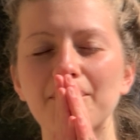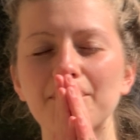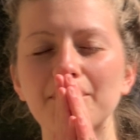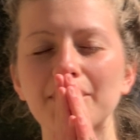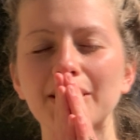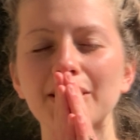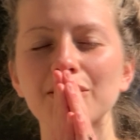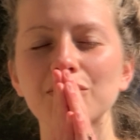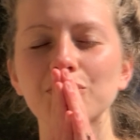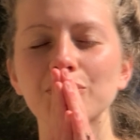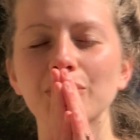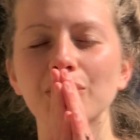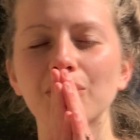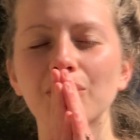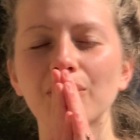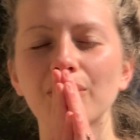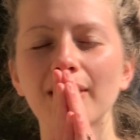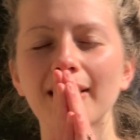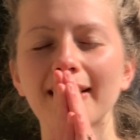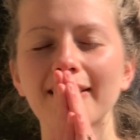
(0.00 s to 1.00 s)
because we
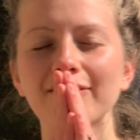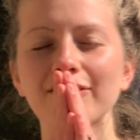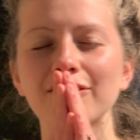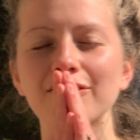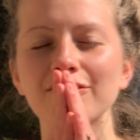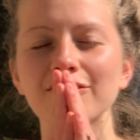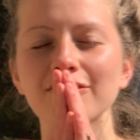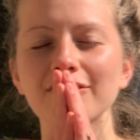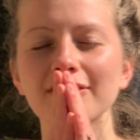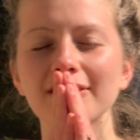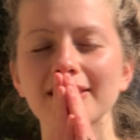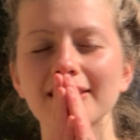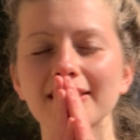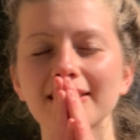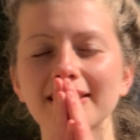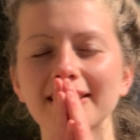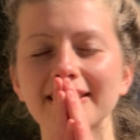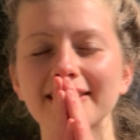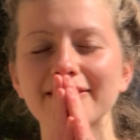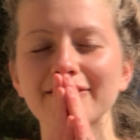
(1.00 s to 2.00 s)
all have a
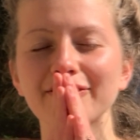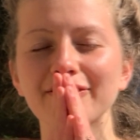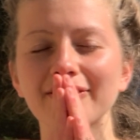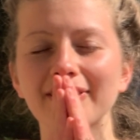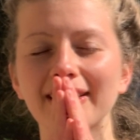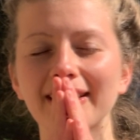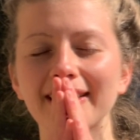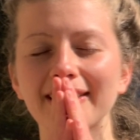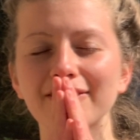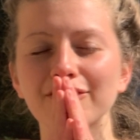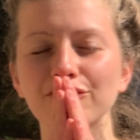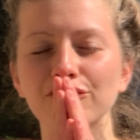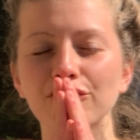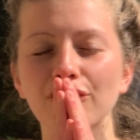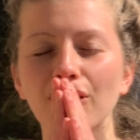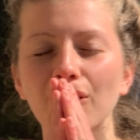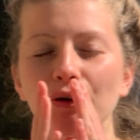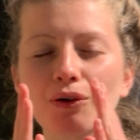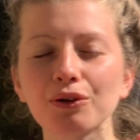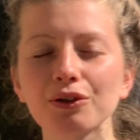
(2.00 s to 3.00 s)
really divine
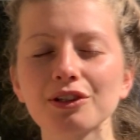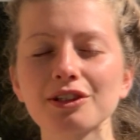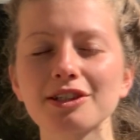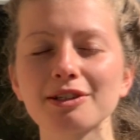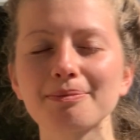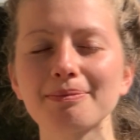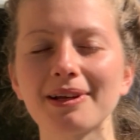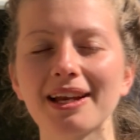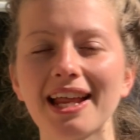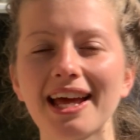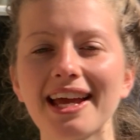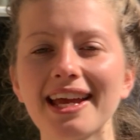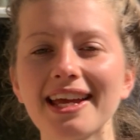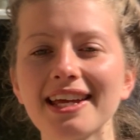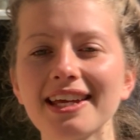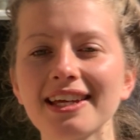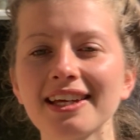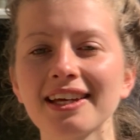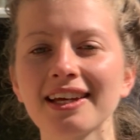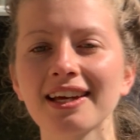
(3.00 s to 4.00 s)
role to
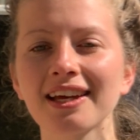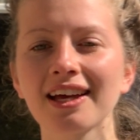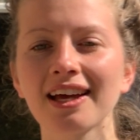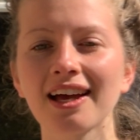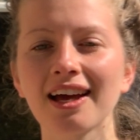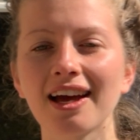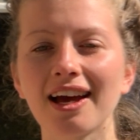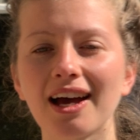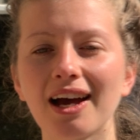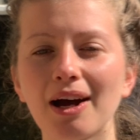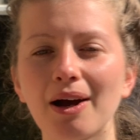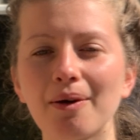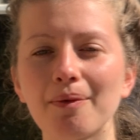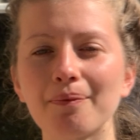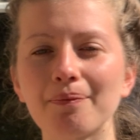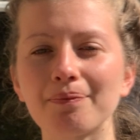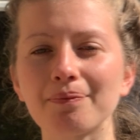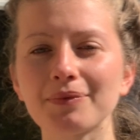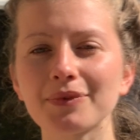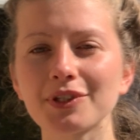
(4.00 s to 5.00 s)
play,
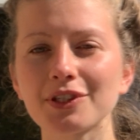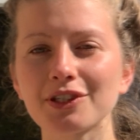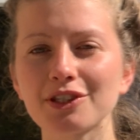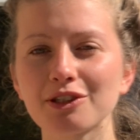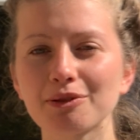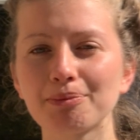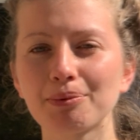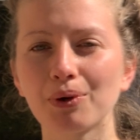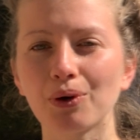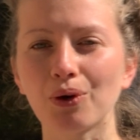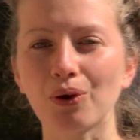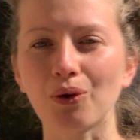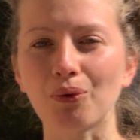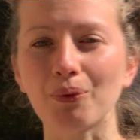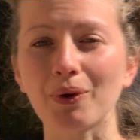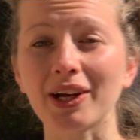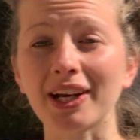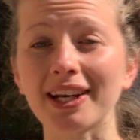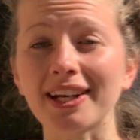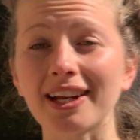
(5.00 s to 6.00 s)
to support
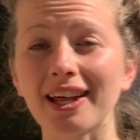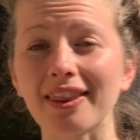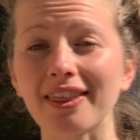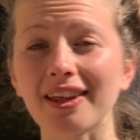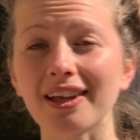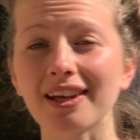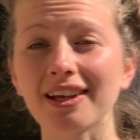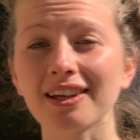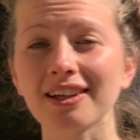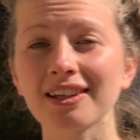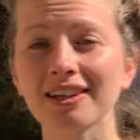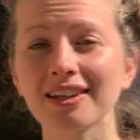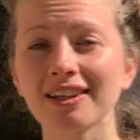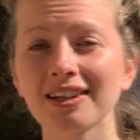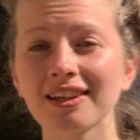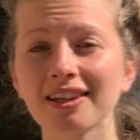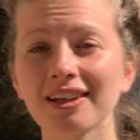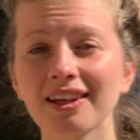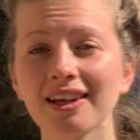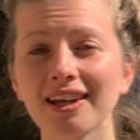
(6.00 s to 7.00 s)
one another
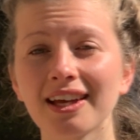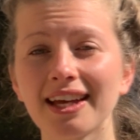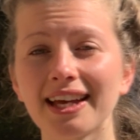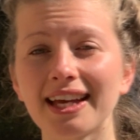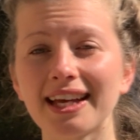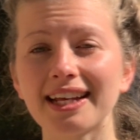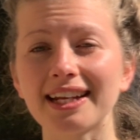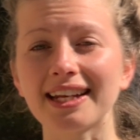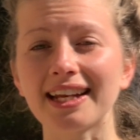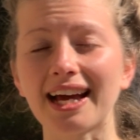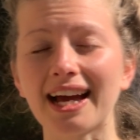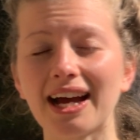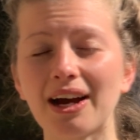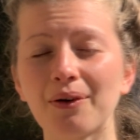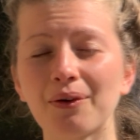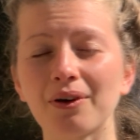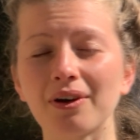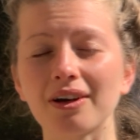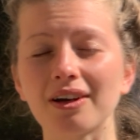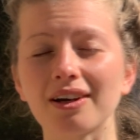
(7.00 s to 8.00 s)
in
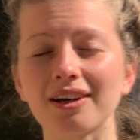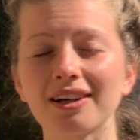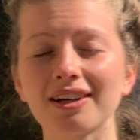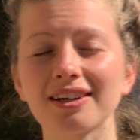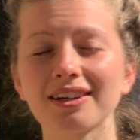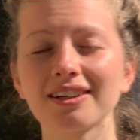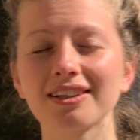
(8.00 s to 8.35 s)
our